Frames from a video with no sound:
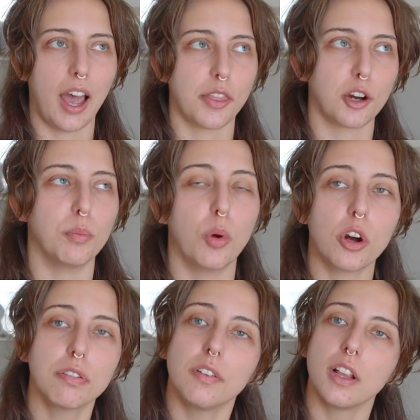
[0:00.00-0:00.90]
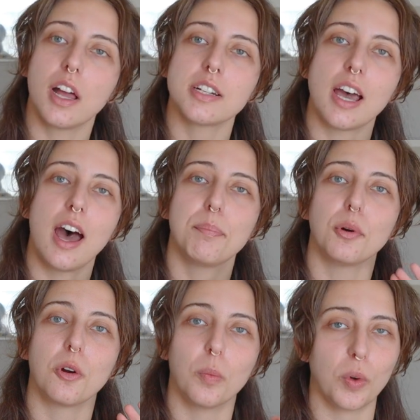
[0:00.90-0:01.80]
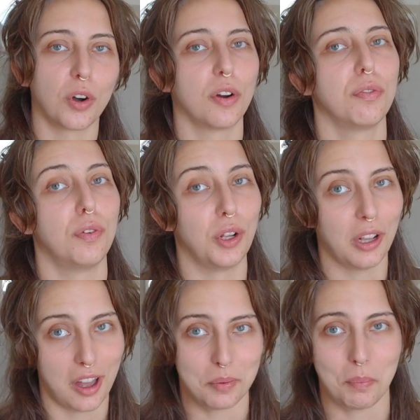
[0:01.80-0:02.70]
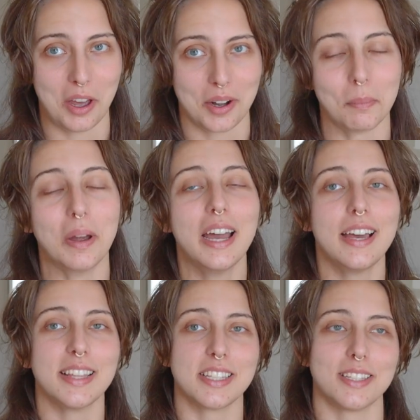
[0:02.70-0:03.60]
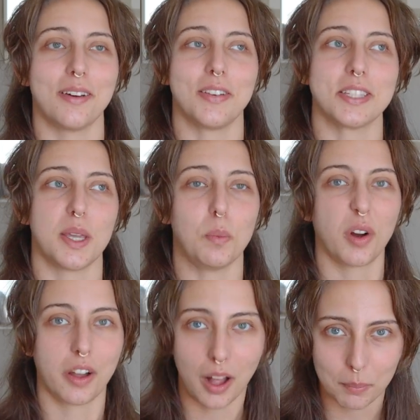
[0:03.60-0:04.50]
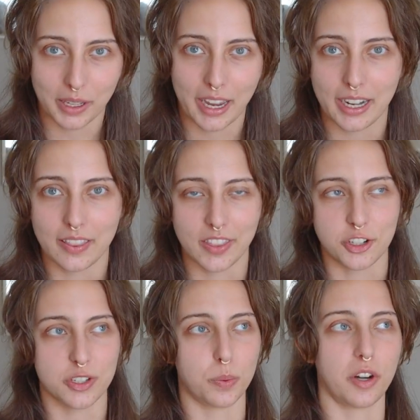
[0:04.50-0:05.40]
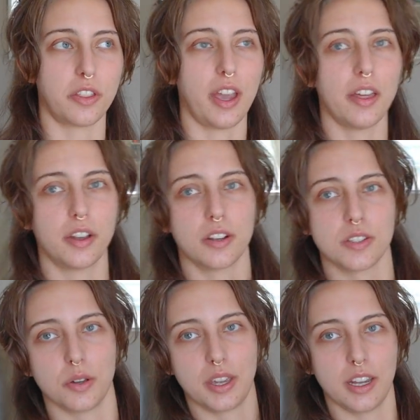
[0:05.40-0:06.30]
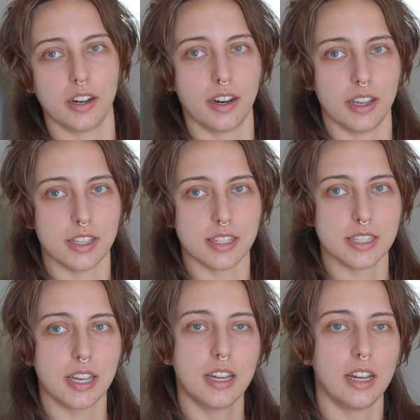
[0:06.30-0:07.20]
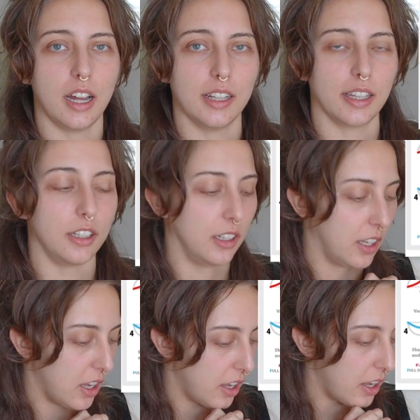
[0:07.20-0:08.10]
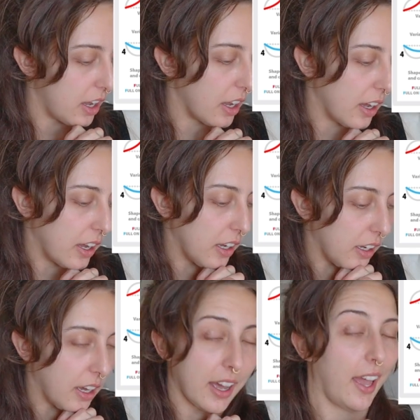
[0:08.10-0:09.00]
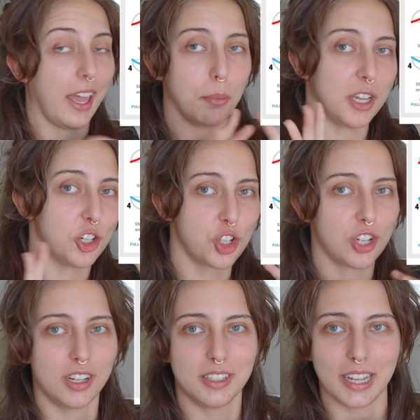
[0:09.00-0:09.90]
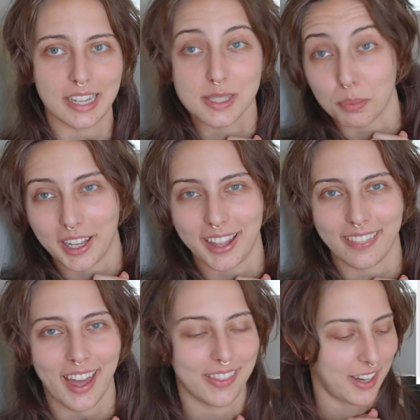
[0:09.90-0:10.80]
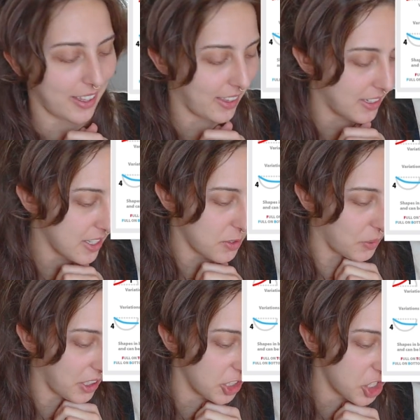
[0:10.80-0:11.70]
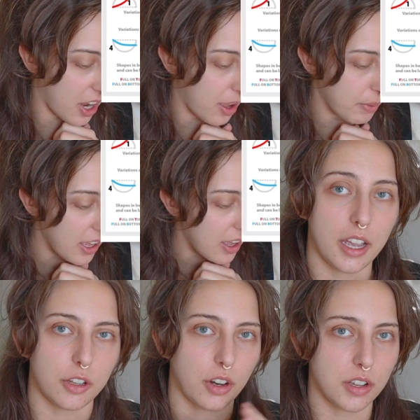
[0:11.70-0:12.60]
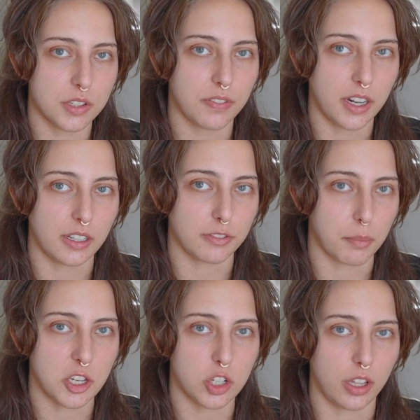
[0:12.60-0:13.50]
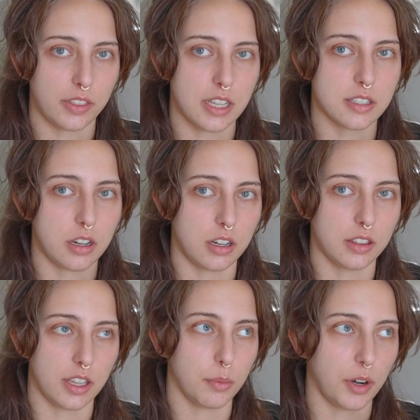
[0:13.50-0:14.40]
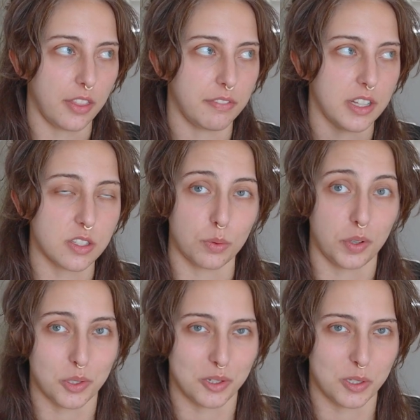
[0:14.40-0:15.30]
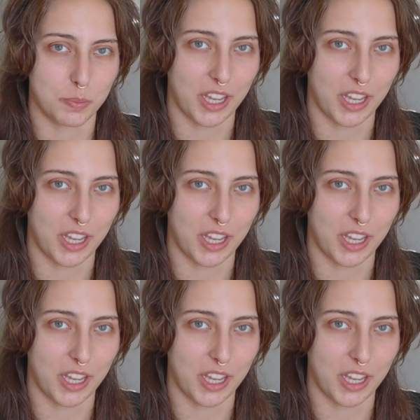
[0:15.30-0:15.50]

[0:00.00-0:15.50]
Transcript: Either more full on top or more full on bottom. This is obviously more complicated than just one or the other so here is a little uh, image explaining that that I think does a really good job. And you can also find information on this on the A Bra That Fits resources